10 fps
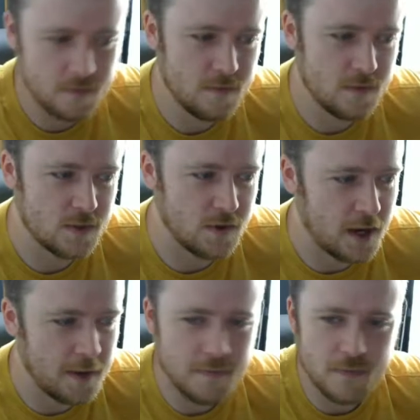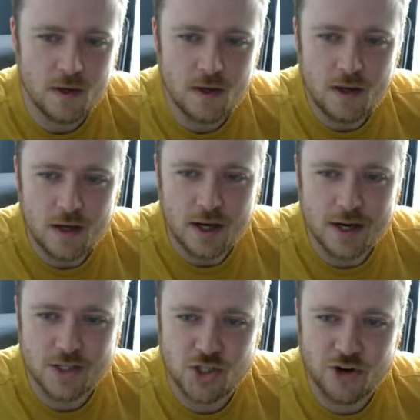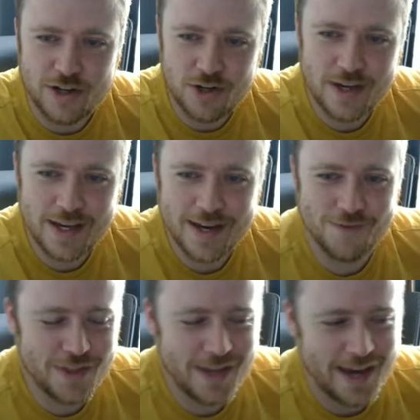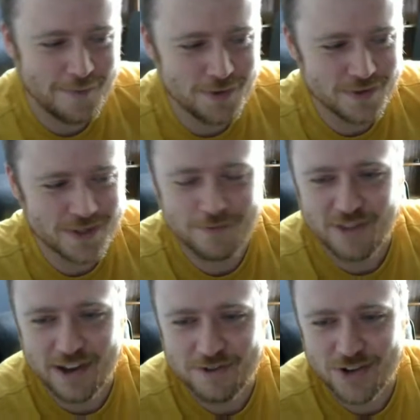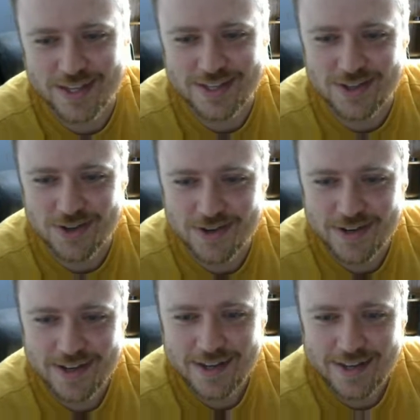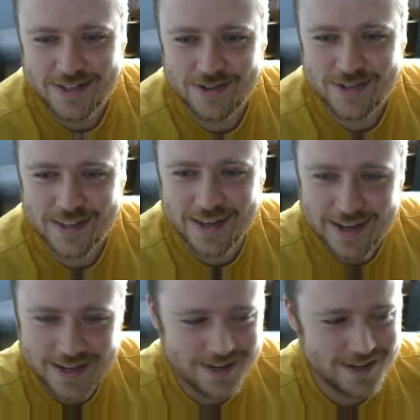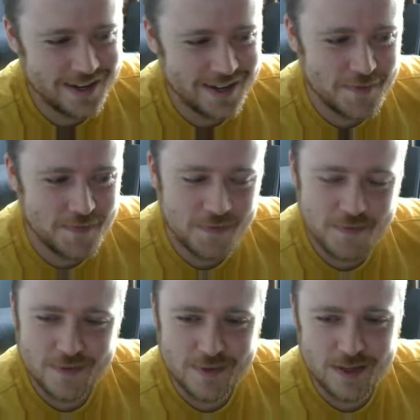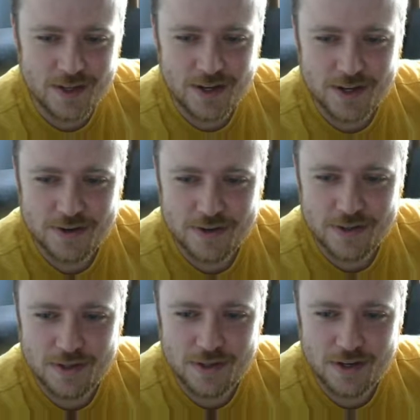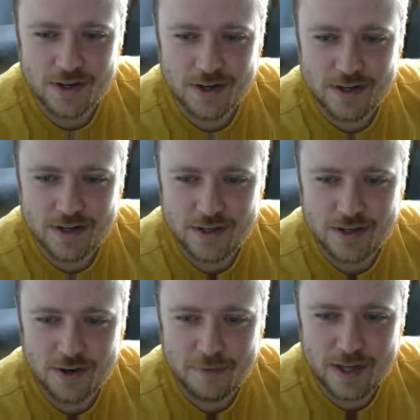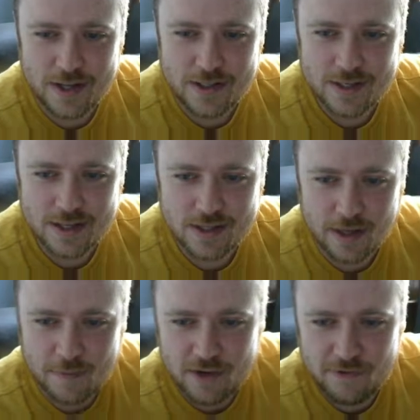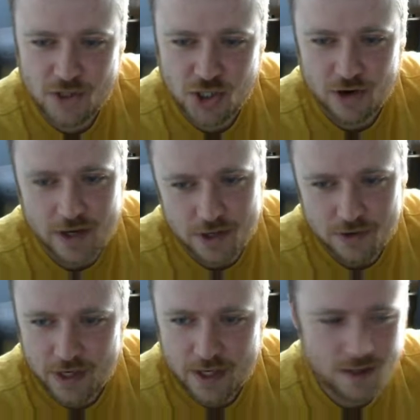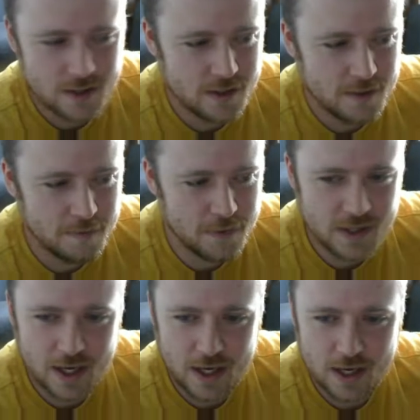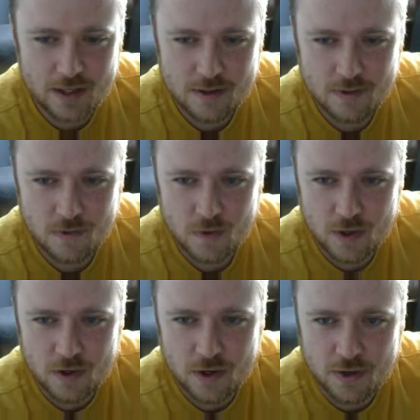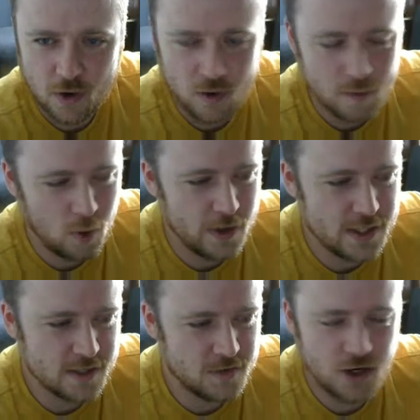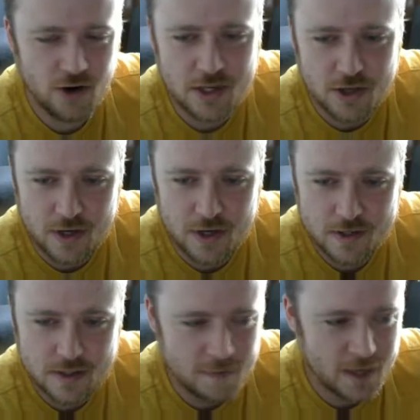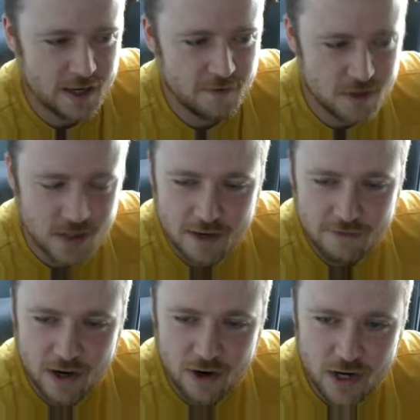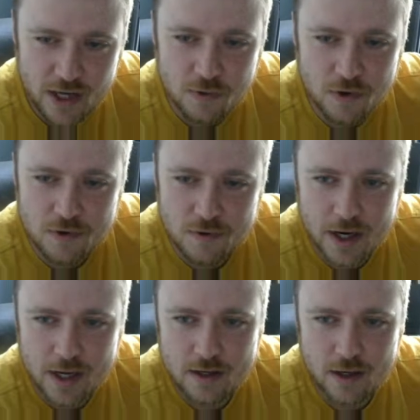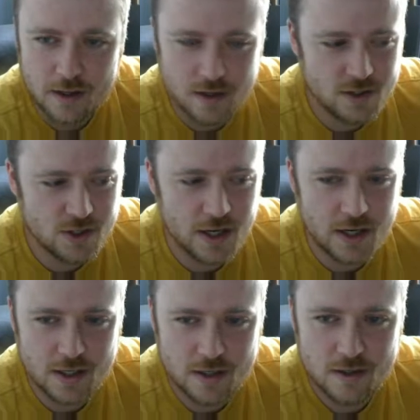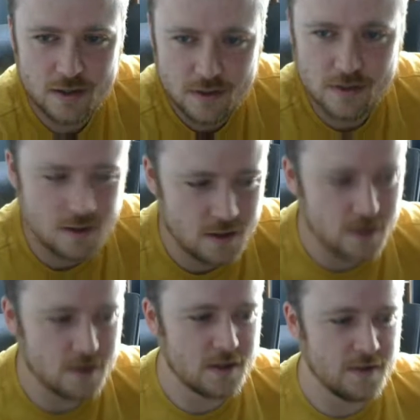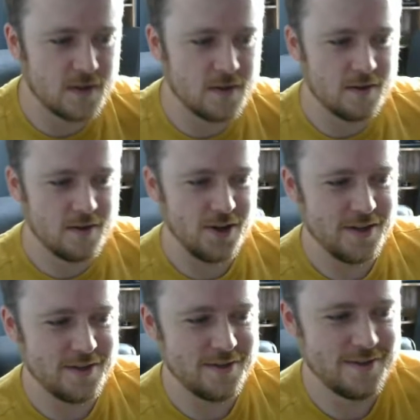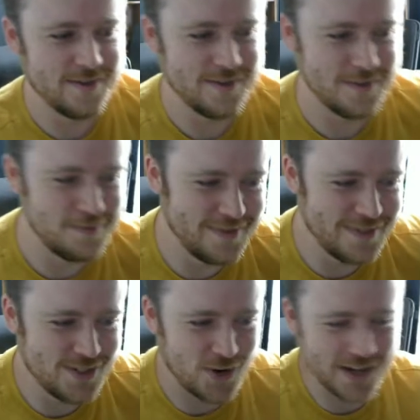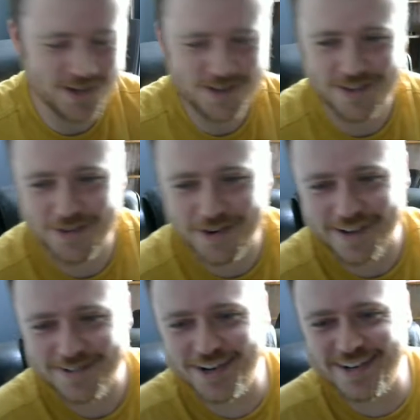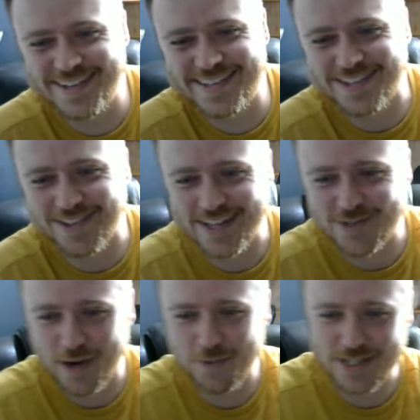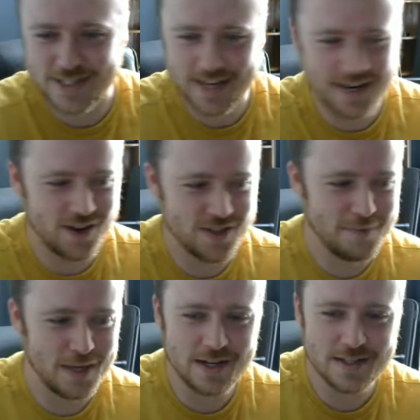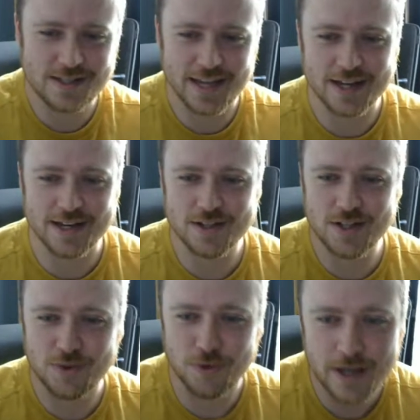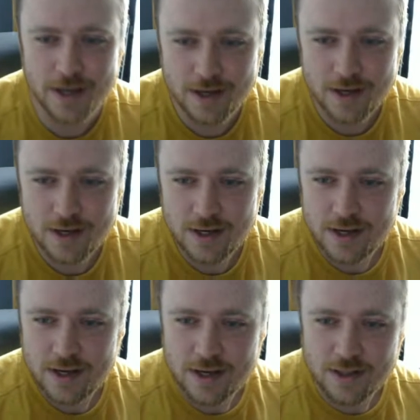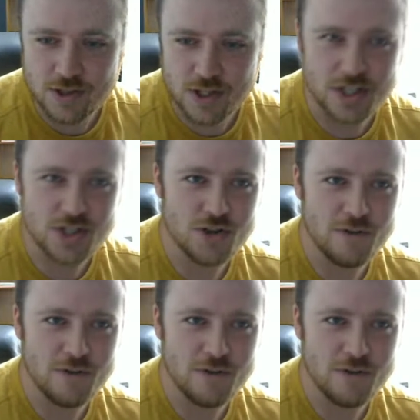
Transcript: So yeah. Jury Duty, I'm really happy with the flavor on this too. So it's like, you know, your minions get summoned for Jury Duty, but then, you know, the whole point of Jury Duty is to make everything fair and equal, right? You're trying to, you know, give a good trial or whatever. So that's why we set all the minions attack and health to 3. There's additional